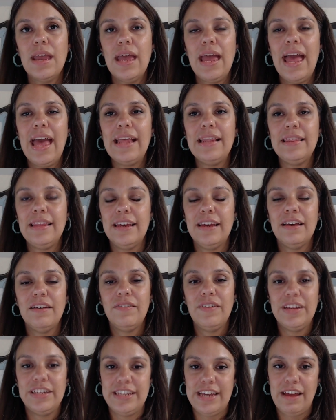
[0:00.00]
and live
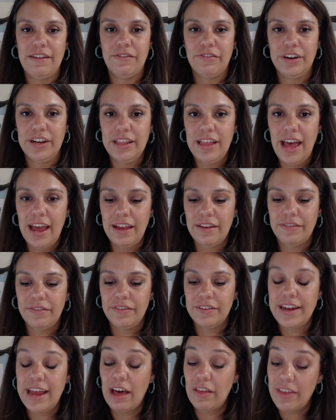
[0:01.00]
a debt-free life.
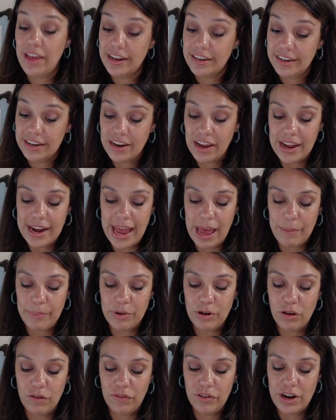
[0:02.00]
Now, that did not
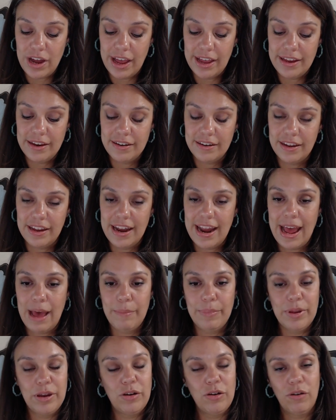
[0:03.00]
happen overnight. It
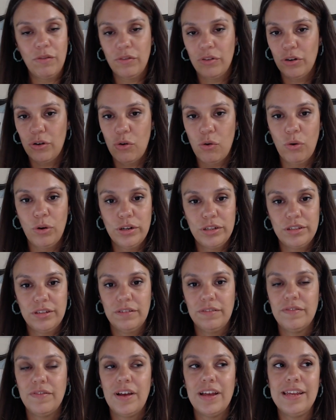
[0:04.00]
happened over a course
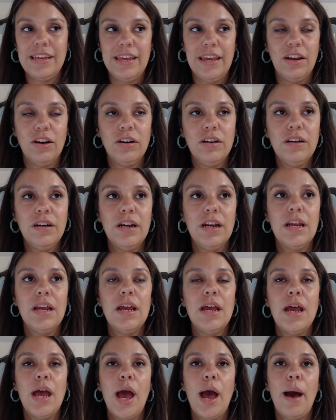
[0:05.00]
of a year,
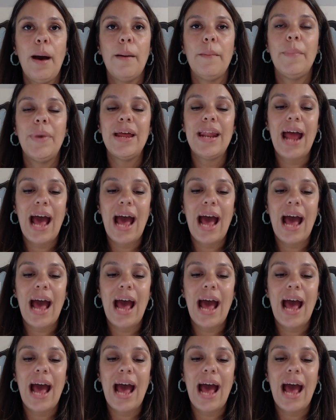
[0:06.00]
but